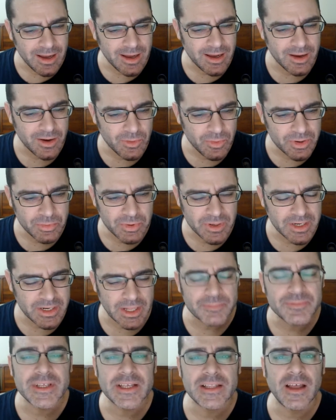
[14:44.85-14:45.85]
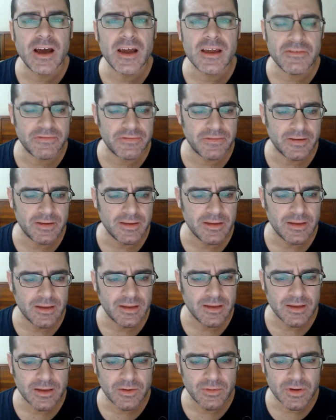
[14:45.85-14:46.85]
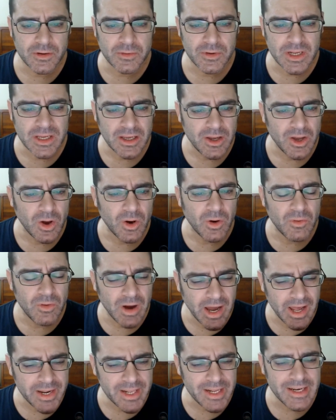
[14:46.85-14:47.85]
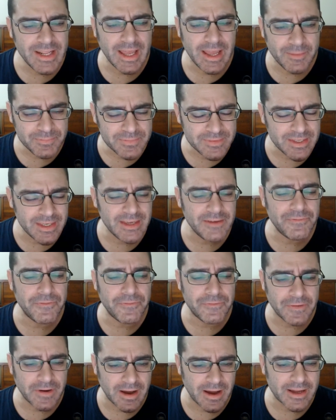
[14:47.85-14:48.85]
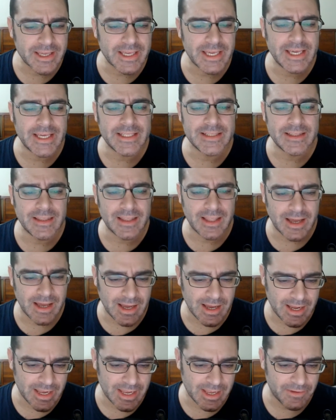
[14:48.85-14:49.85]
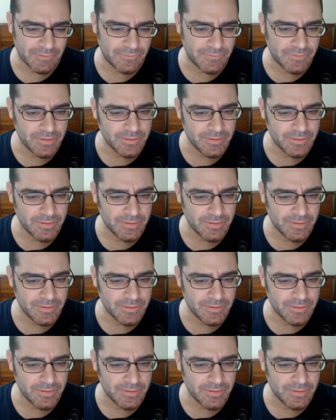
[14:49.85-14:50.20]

What an empty life. What an empty fucking life.